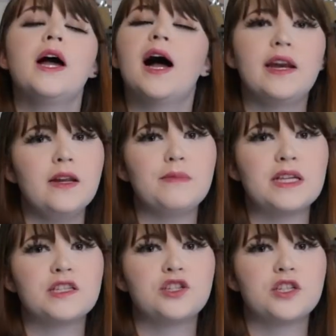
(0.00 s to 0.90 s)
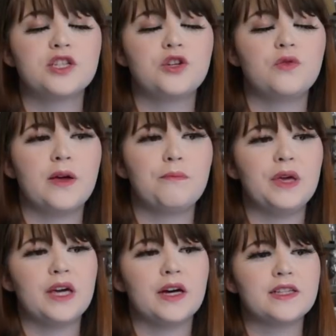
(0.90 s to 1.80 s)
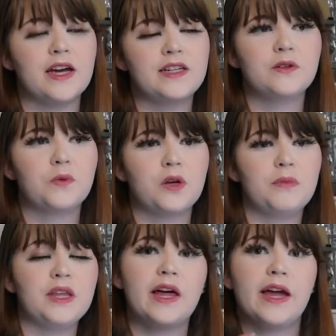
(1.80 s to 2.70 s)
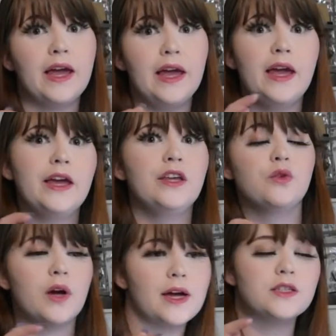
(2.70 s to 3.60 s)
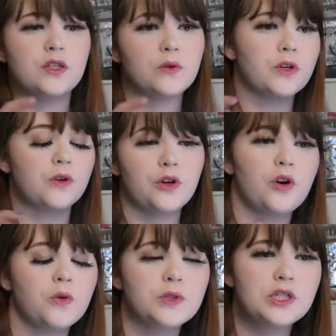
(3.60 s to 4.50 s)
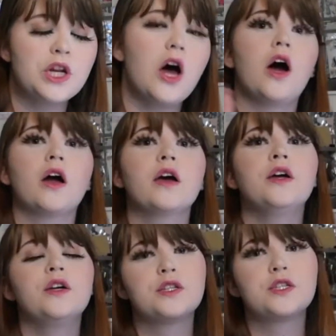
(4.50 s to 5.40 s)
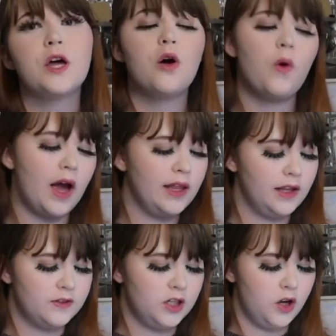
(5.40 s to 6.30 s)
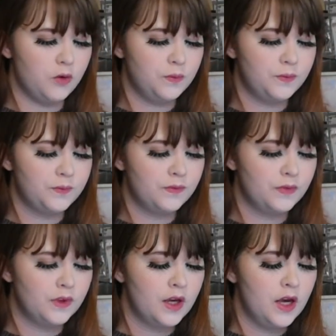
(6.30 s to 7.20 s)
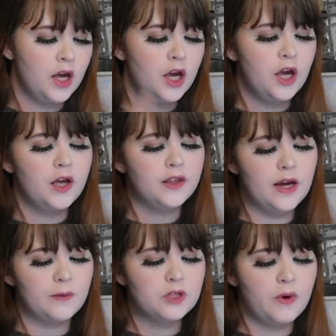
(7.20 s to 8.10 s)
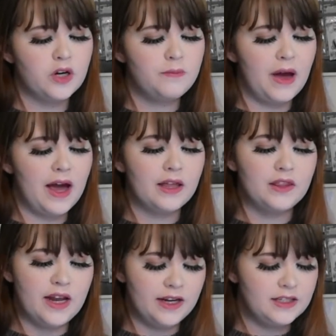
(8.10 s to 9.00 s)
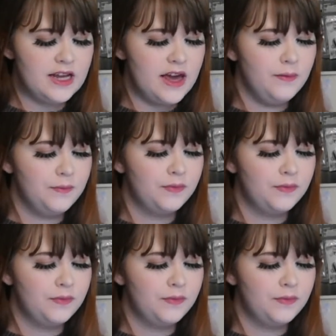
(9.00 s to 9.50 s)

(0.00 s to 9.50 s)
I didn't message this to them because I didn't want to be like, "Hey, you guys don't know your own stock," so I left it alone. They responded back the next day,